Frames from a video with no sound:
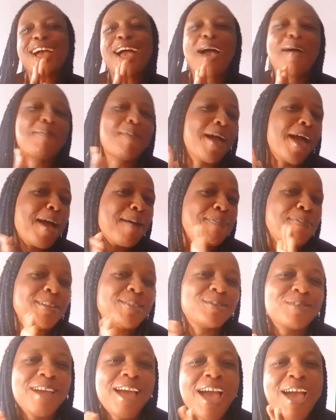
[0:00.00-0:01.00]
I'm
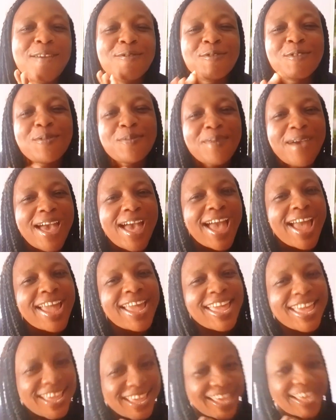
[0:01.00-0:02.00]
happy to have you
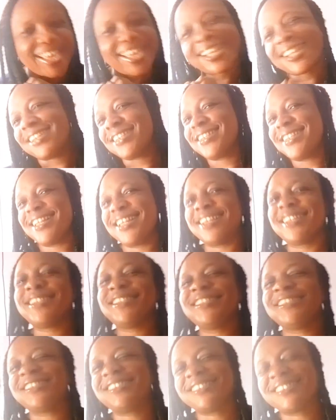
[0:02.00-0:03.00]
by again.
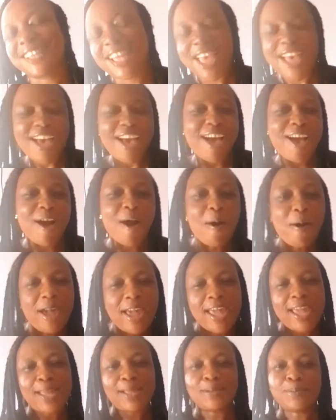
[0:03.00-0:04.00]

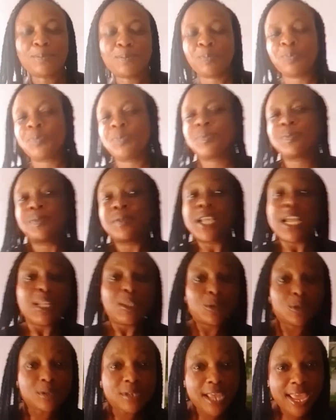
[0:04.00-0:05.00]
Okay,
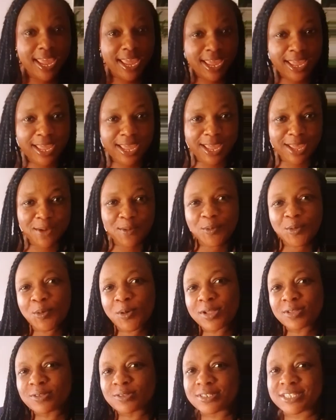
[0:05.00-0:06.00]
today we
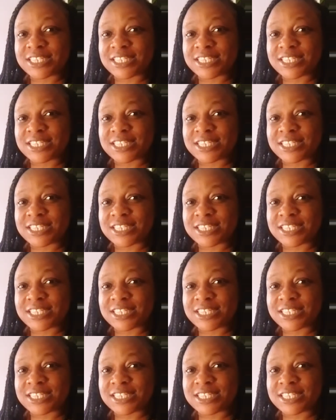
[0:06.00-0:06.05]
want to